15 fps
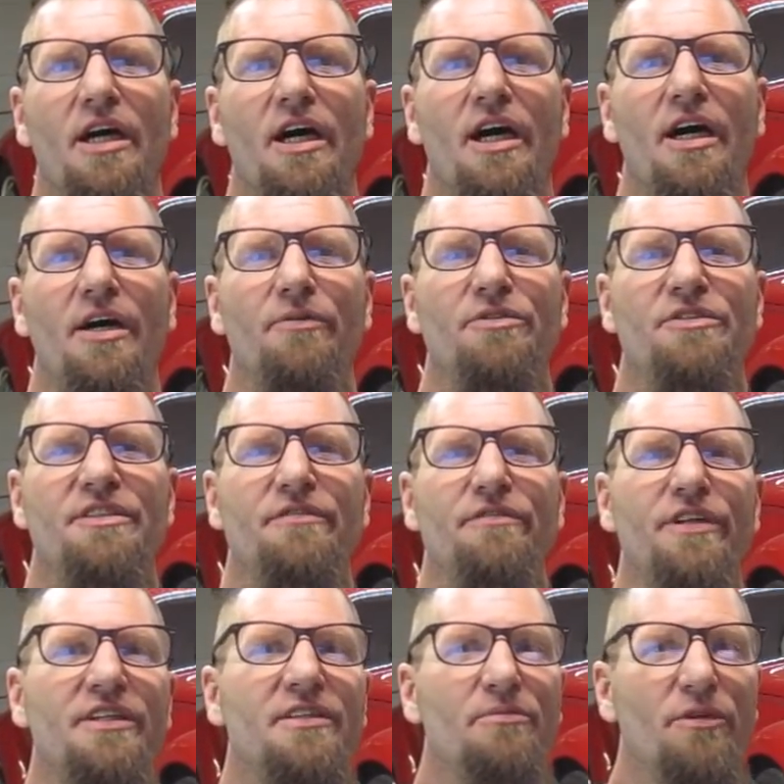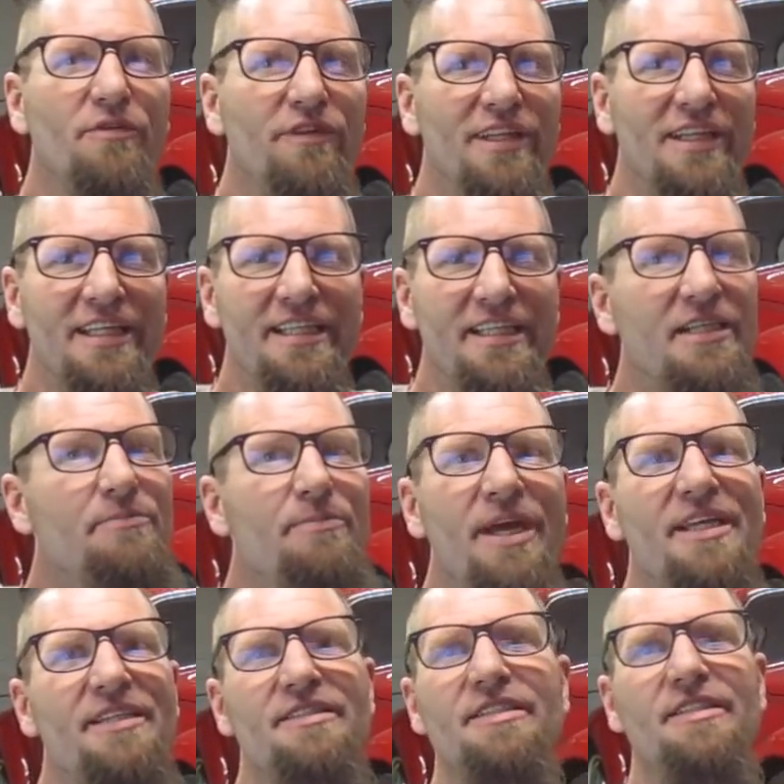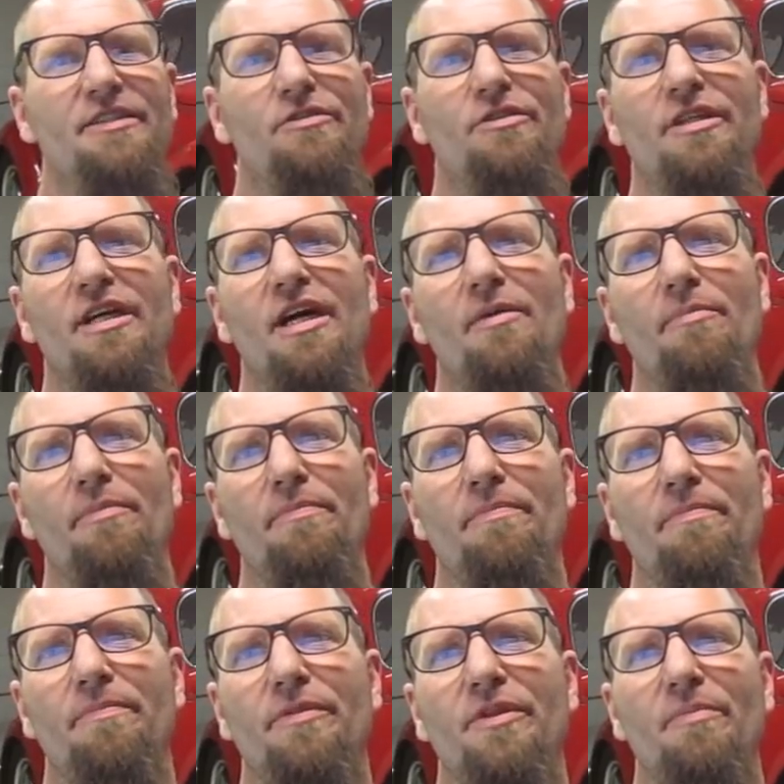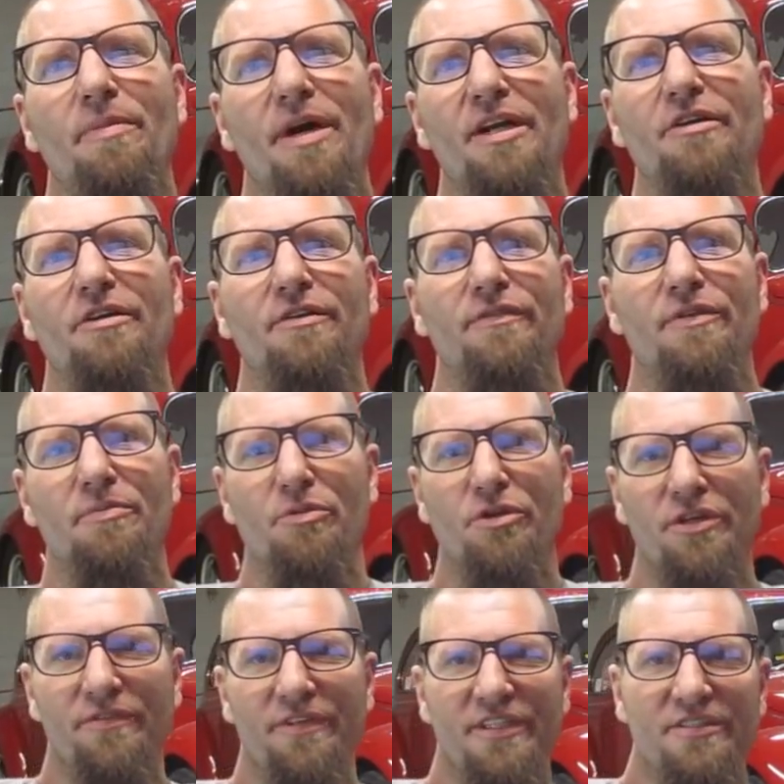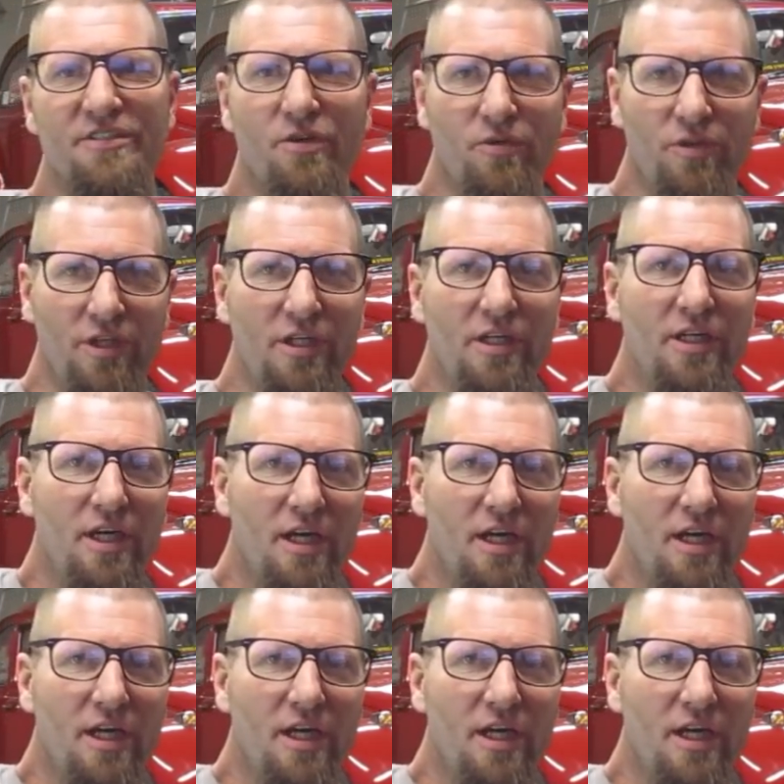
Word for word: uh, was the victim of a leaky main seal that got the better of the previous owner.